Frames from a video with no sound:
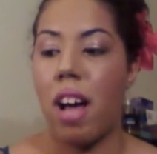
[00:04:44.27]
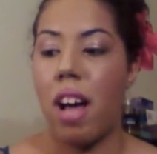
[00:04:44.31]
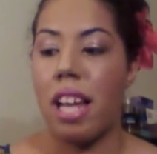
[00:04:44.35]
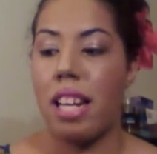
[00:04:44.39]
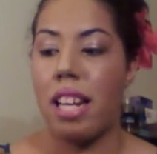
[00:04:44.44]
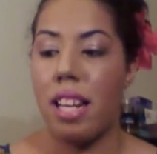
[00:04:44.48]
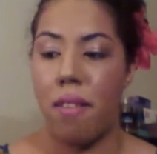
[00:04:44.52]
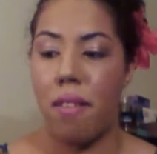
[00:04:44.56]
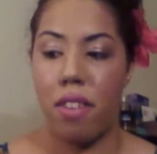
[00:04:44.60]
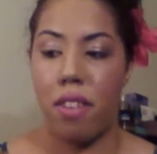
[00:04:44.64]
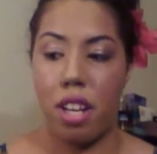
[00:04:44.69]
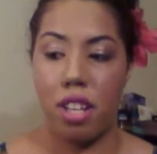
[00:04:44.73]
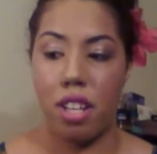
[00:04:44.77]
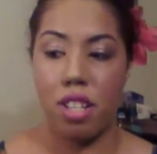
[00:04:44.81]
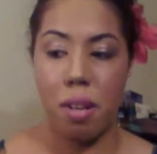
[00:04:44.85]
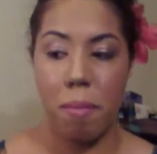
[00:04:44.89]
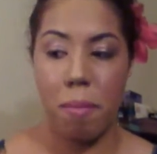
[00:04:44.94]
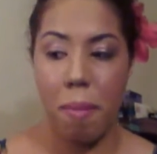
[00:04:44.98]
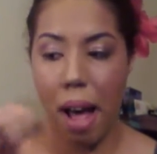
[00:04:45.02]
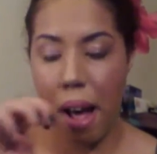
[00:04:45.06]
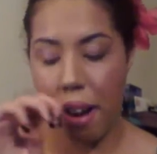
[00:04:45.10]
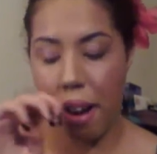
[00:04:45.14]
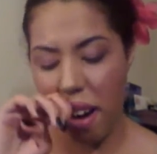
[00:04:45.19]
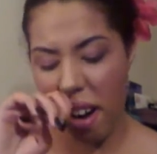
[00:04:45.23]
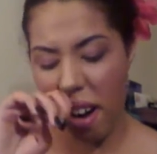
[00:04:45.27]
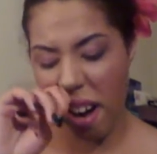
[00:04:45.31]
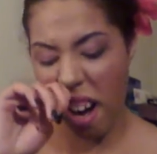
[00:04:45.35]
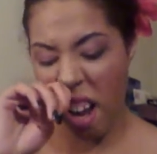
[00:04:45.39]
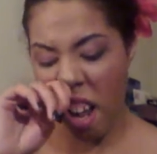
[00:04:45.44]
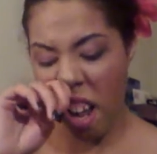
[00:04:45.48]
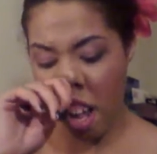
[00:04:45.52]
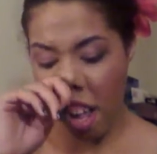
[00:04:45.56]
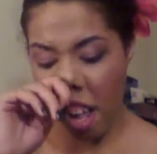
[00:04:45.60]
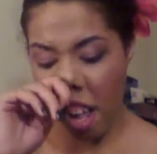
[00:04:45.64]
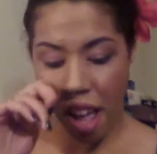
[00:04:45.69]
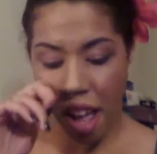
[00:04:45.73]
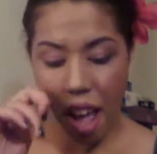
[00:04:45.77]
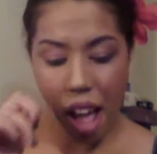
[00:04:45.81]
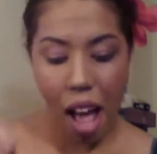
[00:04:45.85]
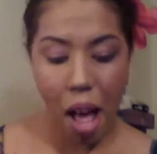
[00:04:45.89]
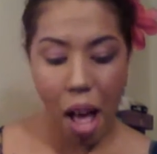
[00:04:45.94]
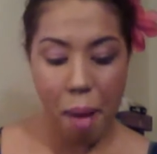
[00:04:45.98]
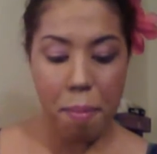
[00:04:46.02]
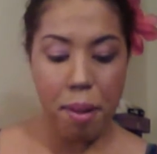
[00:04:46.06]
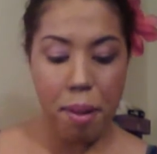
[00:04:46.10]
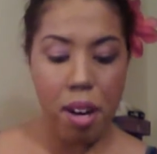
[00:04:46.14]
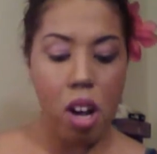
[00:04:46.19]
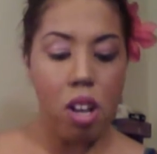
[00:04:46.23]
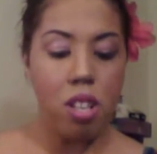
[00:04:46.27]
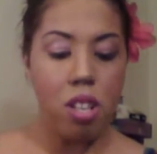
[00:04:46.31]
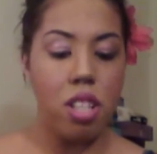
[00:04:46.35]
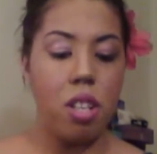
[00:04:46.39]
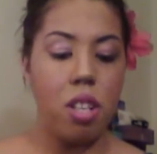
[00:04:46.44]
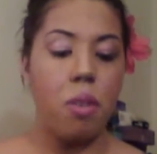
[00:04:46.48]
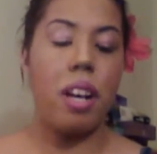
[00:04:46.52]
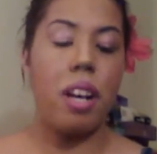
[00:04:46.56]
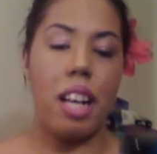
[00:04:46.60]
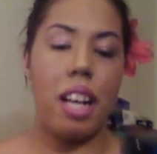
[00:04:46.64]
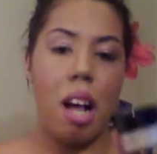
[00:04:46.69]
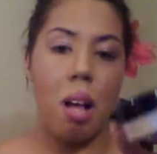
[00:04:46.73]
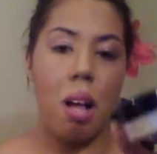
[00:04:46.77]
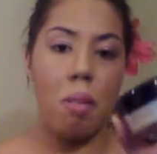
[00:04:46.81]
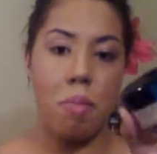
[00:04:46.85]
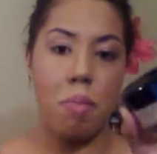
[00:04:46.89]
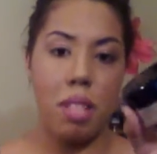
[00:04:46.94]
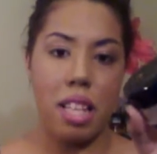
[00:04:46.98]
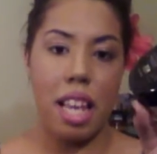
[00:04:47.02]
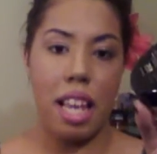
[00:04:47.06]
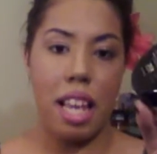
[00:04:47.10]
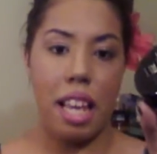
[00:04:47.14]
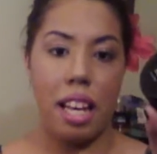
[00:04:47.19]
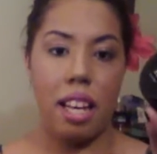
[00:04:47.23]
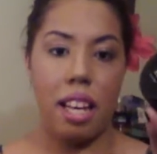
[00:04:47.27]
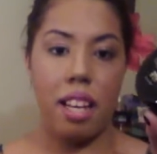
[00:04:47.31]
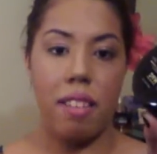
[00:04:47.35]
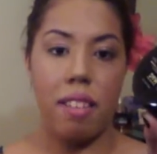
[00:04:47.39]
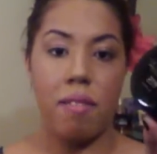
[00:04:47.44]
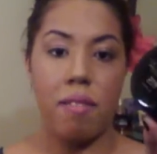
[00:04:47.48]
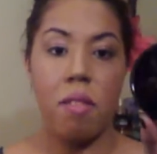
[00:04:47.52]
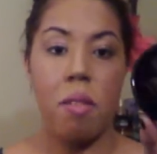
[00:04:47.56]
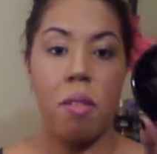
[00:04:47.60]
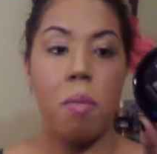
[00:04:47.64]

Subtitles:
High Definition Powder, but also it comes in